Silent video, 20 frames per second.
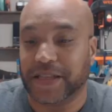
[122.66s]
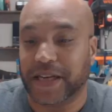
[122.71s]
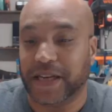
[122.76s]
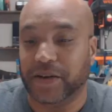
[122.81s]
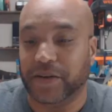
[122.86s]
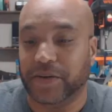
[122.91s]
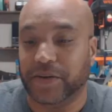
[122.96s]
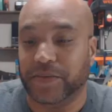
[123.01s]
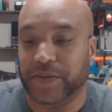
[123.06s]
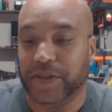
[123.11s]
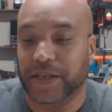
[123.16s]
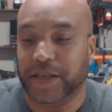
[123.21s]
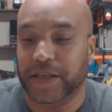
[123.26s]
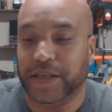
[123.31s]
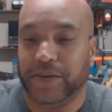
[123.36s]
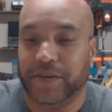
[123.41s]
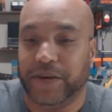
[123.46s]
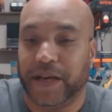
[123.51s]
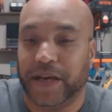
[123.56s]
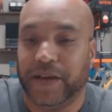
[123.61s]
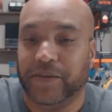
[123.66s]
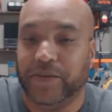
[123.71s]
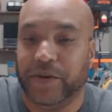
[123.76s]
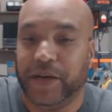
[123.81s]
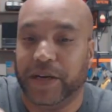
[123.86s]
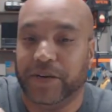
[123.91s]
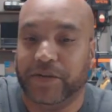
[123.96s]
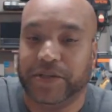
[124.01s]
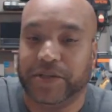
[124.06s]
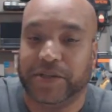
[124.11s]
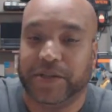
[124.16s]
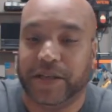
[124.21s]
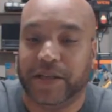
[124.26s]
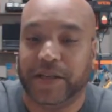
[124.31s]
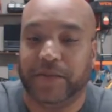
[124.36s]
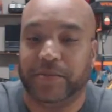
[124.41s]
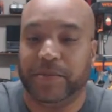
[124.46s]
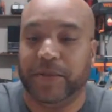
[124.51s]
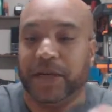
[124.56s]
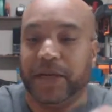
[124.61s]
inside. Hopefully you'll have whatever's
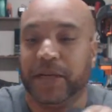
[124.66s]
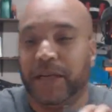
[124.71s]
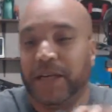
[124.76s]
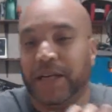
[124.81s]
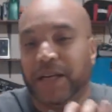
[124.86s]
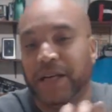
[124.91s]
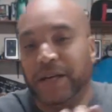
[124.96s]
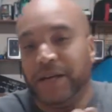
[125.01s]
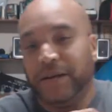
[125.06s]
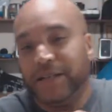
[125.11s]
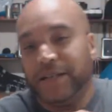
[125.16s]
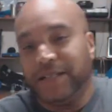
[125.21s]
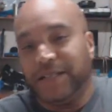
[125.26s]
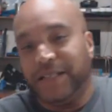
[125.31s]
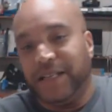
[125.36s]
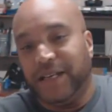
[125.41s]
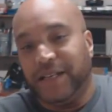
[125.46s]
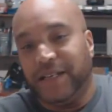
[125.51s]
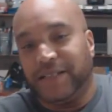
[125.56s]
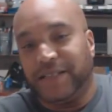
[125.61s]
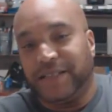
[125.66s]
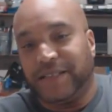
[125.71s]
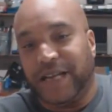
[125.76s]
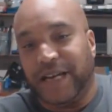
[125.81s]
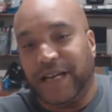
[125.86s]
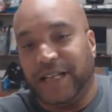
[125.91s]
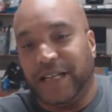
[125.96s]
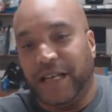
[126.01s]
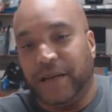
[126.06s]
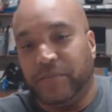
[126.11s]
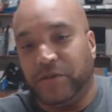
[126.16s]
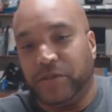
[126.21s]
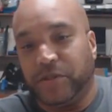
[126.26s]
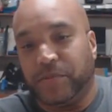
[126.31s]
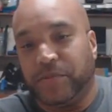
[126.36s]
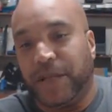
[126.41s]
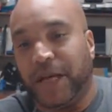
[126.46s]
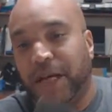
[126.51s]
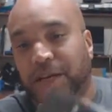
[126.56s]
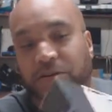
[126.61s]
on here, but because the side
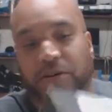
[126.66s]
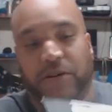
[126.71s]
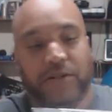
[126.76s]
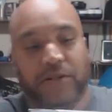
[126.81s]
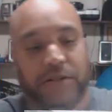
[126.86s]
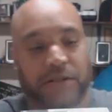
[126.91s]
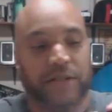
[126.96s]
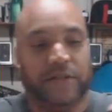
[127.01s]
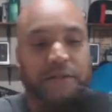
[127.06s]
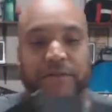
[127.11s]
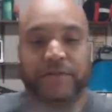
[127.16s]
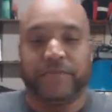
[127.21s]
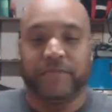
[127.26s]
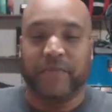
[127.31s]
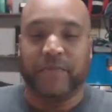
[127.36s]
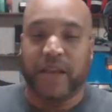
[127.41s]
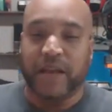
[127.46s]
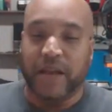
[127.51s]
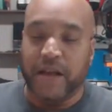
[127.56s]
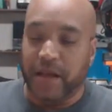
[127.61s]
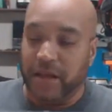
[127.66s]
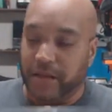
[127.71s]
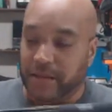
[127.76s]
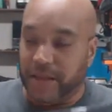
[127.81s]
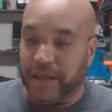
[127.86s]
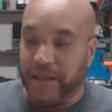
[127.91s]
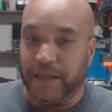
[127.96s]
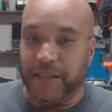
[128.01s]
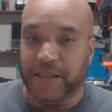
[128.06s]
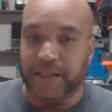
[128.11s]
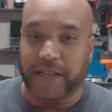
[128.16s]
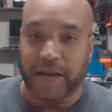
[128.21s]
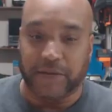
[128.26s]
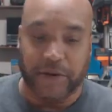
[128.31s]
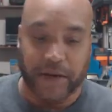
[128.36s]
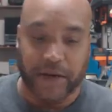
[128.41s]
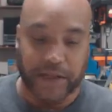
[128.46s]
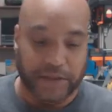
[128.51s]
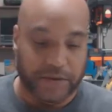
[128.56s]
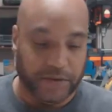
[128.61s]
label's blocked also. But let's
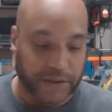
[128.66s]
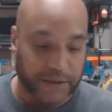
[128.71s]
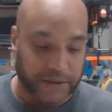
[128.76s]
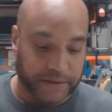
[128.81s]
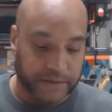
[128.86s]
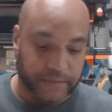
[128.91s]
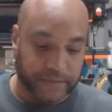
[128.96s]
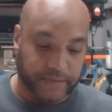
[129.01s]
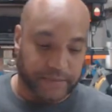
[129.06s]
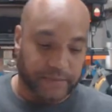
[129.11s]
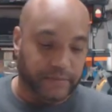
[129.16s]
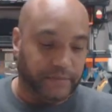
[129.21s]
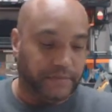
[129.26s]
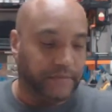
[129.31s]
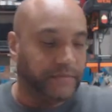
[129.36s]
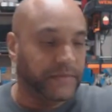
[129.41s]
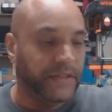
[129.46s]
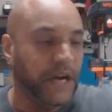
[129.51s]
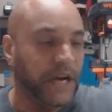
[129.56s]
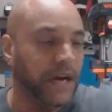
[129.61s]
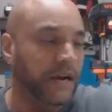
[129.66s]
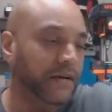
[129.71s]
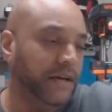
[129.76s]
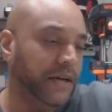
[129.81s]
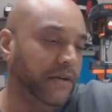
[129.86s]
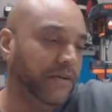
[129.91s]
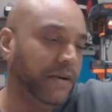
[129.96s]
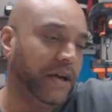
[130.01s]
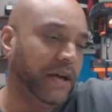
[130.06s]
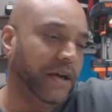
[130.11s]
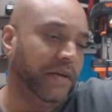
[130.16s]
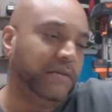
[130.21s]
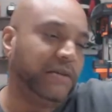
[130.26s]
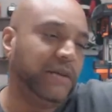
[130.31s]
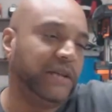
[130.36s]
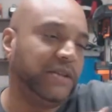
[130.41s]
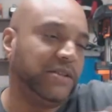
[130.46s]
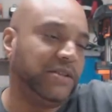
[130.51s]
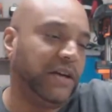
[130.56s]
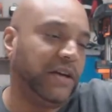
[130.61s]
get right to it. Here we
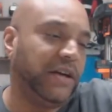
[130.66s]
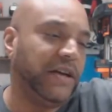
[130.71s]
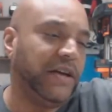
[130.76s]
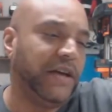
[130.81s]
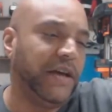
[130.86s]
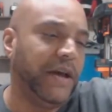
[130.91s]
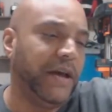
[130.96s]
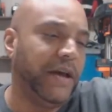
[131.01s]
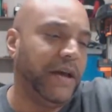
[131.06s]
go. Sorry.